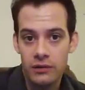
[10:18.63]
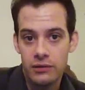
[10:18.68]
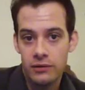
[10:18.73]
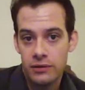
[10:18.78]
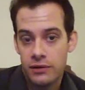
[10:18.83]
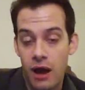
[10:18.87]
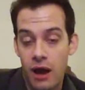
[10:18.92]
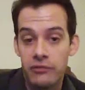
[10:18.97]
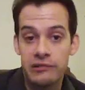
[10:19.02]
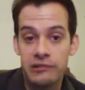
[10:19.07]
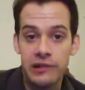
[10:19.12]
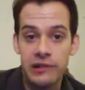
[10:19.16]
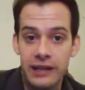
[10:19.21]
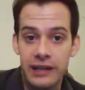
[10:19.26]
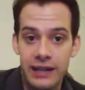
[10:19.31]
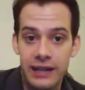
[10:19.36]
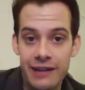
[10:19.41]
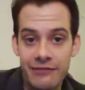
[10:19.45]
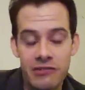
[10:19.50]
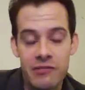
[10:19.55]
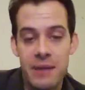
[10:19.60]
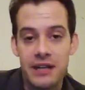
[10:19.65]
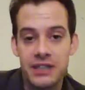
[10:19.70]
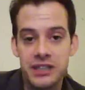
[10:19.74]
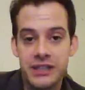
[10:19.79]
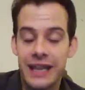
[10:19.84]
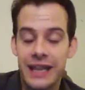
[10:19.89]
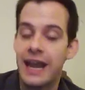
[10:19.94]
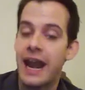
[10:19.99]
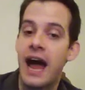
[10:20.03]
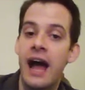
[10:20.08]
cover information
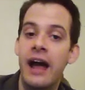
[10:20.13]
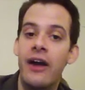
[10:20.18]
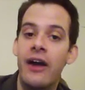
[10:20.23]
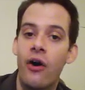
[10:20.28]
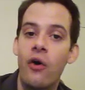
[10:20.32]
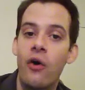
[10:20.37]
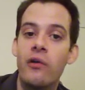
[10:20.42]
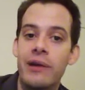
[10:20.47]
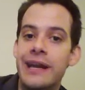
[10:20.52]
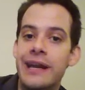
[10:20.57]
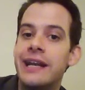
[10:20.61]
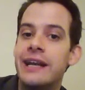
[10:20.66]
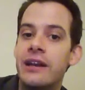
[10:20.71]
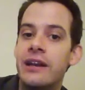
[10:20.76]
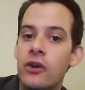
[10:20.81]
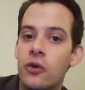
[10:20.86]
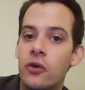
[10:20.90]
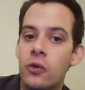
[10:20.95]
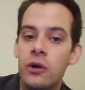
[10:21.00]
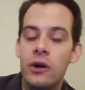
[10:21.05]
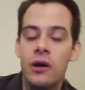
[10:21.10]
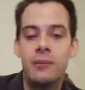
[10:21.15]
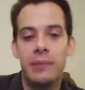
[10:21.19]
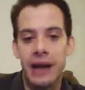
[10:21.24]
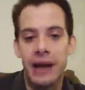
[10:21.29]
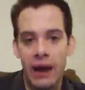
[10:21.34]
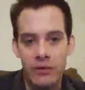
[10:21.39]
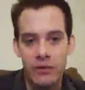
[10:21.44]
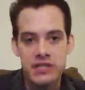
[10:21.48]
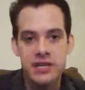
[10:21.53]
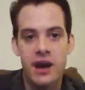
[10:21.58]
that I already knew, but
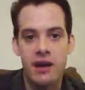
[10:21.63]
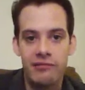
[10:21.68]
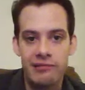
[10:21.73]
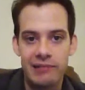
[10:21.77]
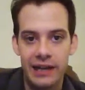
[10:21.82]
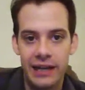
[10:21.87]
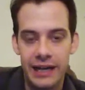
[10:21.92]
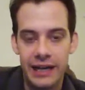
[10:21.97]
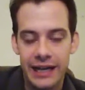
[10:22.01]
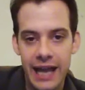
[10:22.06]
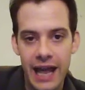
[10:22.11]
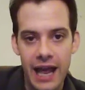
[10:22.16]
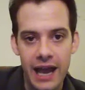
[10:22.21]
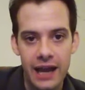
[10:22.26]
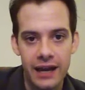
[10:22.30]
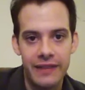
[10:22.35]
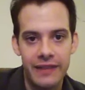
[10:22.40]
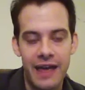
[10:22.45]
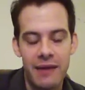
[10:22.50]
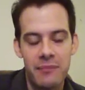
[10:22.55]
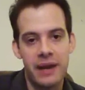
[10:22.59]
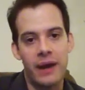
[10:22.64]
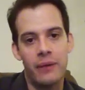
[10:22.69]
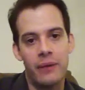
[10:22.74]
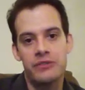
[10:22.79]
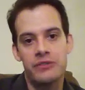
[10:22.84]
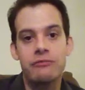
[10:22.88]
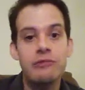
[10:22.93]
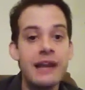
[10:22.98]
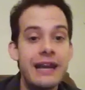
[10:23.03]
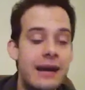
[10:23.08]
I was covering it again. And that meant I
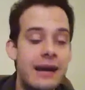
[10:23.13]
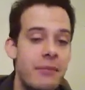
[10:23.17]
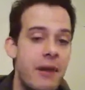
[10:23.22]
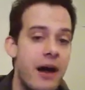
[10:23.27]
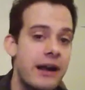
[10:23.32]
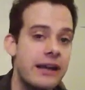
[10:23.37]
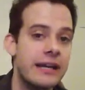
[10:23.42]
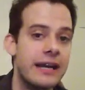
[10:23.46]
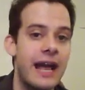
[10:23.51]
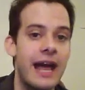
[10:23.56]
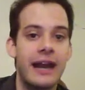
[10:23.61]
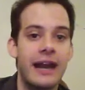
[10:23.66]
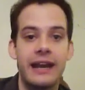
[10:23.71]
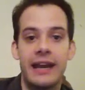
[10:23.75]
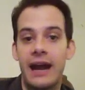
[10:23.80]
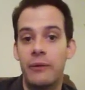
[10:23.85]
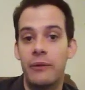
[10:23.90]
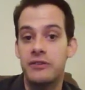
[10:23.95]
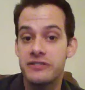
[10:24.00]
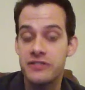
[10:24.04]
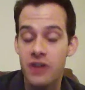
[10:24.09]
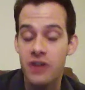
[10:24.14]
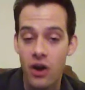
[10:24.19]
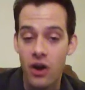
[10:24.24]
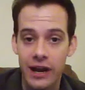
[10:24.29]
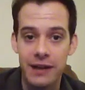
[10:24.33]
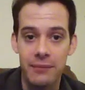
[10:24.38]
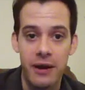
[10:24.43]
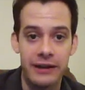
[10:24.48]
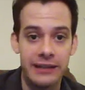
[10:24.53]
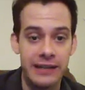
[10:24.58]
was reading about it again, and I was talking
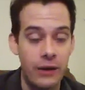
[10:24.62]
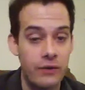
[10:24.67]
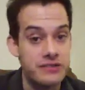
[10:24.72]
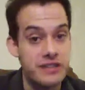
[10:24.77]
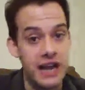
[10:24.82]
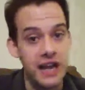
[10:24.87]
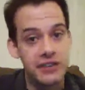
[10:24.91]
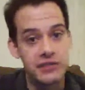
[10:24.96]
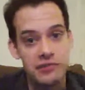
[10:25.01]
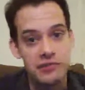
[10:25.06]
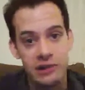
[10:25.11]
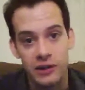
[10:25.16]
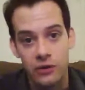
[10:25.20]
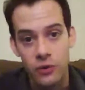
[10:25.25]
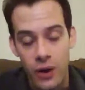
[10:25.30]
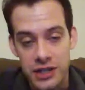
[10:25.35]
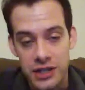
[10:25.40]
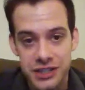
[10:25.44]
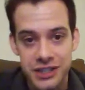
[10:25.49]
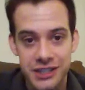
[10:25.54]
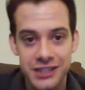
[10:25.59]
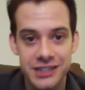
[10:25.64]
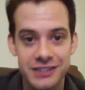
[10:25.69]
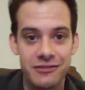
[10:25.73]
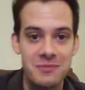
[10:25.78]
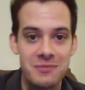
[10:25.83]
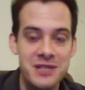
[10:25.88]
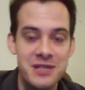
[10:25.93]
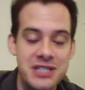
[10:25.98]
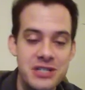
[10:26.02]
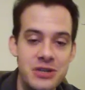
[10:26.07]
about it, and I was answering questions from
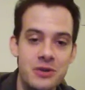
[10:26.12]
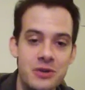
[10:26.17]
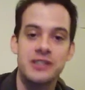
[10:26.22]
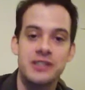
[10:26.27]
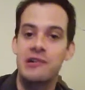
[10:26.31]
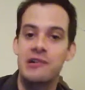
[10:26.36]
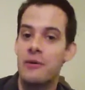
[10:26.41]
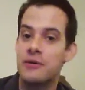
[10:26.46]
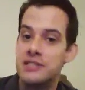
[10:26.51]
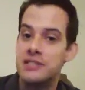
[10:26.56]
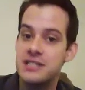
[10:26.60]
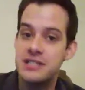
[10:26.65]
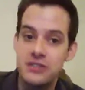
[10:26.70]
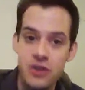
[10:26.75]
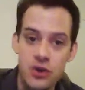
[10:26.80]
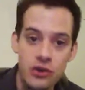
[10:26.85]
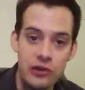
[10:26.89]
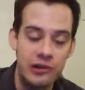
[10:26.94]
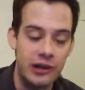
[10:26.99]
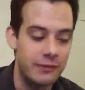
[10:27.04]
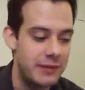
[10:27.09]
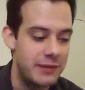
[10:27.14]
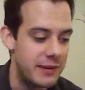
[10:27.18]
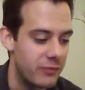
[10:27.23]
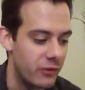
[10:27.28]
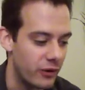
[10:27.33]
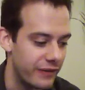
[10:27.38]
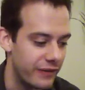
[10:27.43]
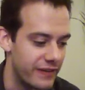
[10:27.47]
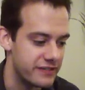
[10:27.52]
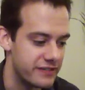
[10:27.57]
students, or I was tutoring people
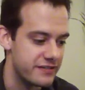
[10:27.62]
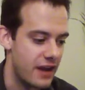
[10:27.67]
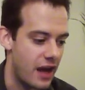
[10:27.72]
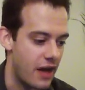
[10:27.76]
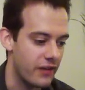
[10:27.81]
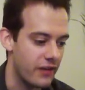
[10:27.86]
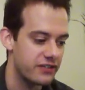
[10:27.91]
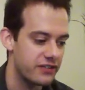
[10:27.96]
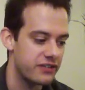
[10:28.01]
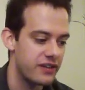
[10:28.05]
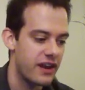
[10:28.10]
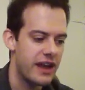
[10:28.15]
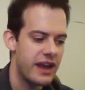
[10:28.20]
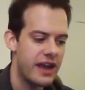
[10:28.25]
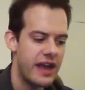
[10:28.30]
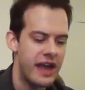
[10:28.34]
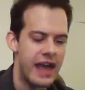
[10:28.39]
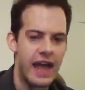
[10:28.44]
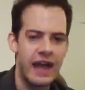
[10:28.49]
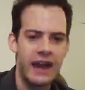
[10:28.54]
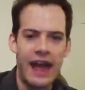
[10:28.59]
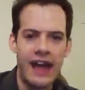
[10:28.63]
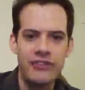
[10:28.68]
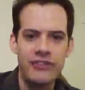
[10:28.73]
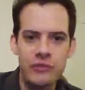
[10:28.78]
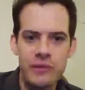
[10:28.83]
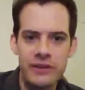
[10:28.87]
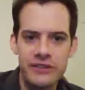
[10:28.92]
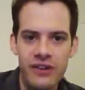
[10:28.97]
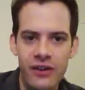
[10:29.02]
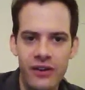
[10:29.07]
in this knowledge. And as a
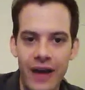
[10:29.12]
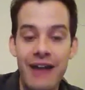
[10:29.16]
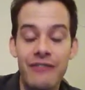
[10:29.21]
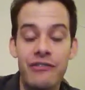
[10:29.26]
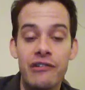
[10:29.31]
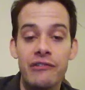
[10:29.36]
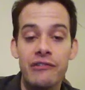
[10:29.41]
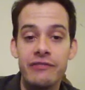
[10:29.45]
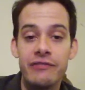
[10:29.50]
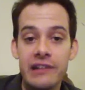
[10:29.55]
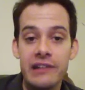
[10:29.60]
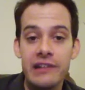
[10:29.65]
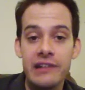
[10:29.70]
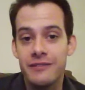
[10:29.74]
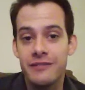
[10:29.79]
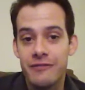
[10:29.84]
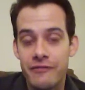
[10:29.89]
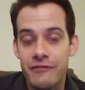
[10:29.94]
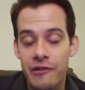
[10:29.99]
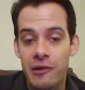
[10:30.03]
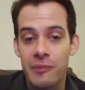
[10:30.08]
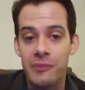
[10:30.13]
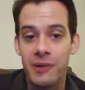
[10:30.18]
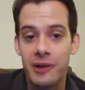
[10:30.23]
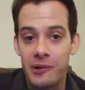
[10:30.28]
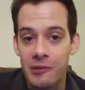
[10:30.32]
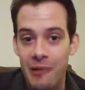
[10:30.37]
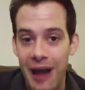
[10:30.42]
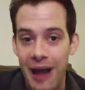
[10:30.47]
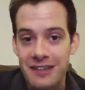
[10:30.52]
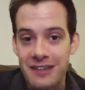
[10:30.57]
result, I have a really firm
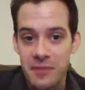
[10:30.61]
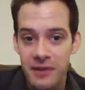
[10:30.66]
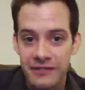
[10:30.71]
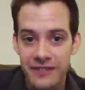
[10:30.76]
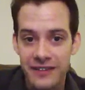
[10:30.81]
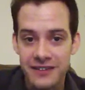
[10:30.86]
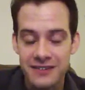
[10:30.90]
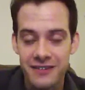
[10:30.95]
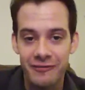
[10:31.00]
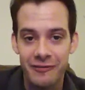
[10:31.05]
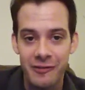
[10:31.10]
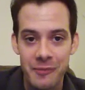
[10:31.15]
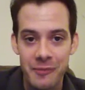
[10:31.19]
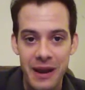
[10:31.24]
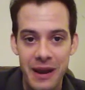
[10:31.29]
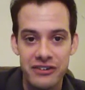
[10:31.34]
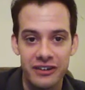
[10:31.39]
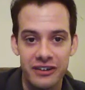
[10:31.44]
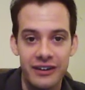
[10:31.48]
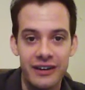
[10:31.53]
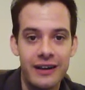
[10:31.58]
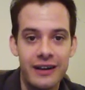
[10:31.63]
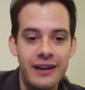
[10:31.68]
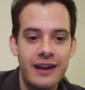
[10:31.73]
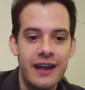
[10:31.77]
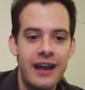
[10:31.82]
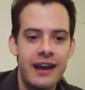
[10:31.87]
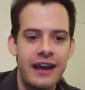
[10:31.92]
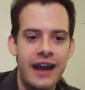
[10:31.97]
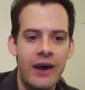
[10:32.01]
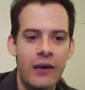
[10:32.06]
grasp of this information.
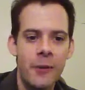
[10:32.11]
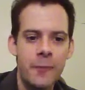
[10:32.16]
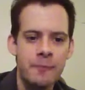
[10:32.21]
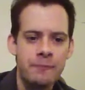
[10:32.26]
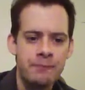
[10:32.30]
Now,